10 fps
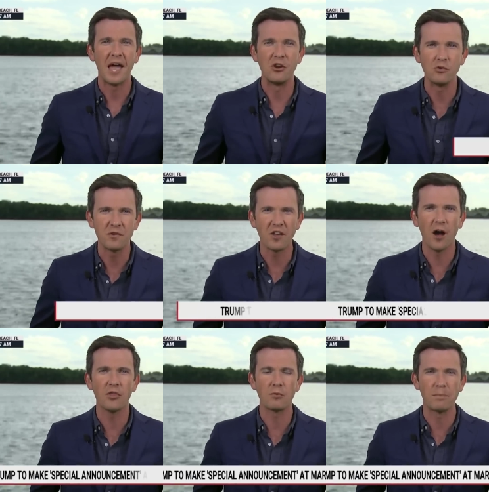and you
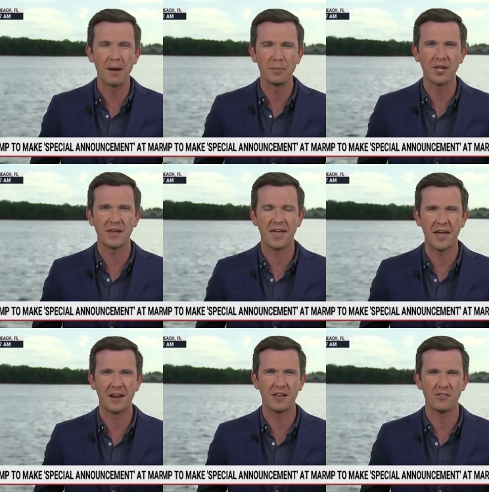saw the Republican
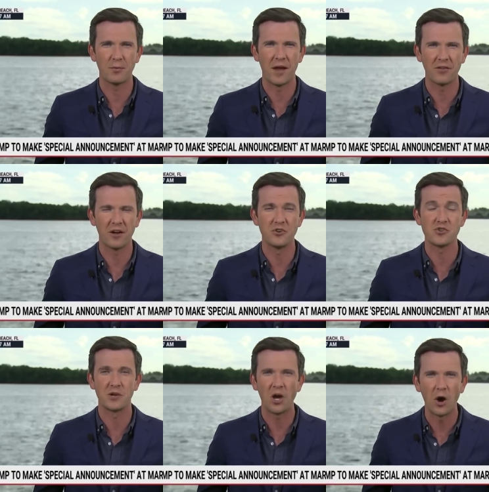candidates around the
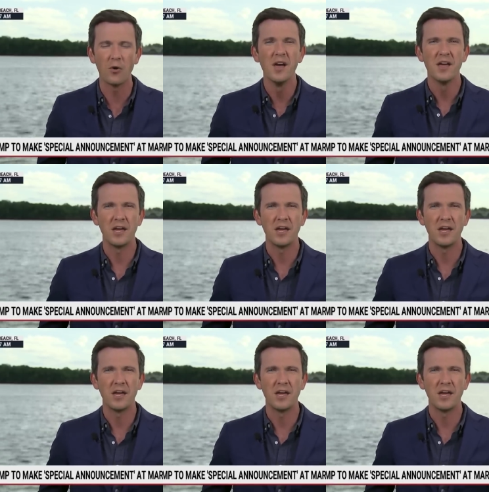country go